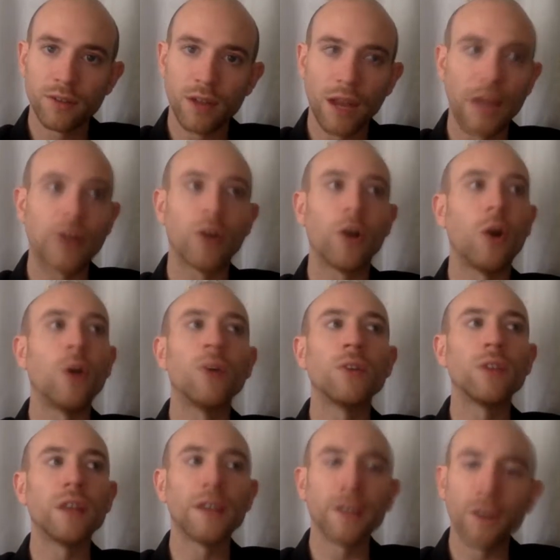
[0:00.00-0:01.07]
I
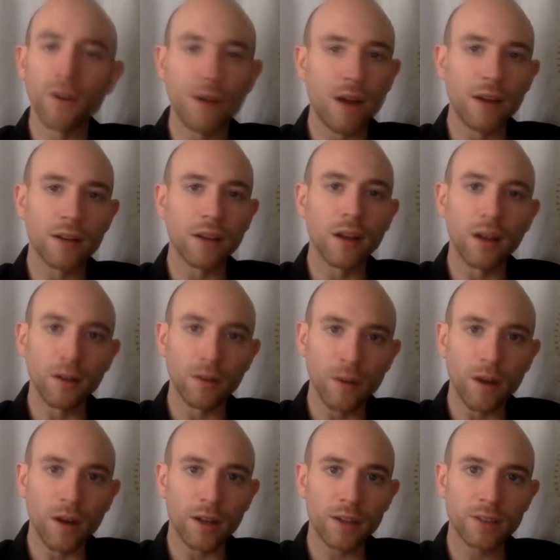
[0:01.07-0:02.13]
only go on long
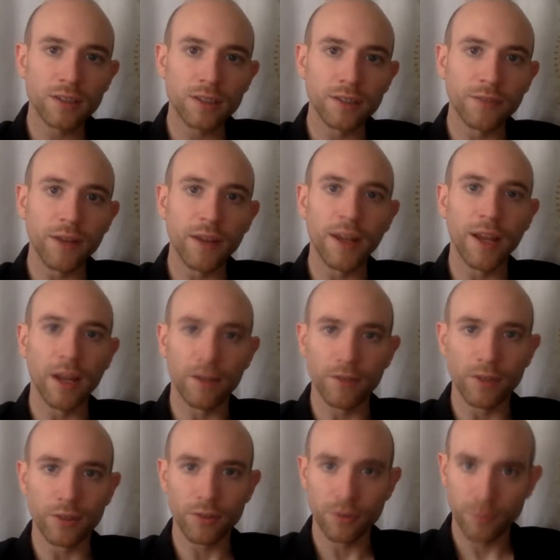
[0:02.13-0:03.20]
walks if I
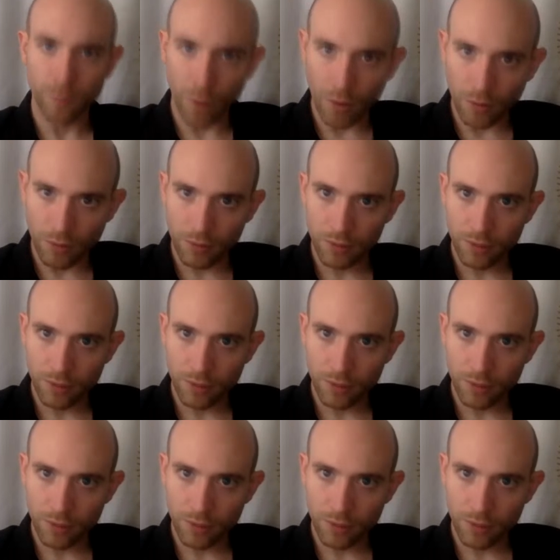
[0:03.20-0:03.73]
haven't smoked,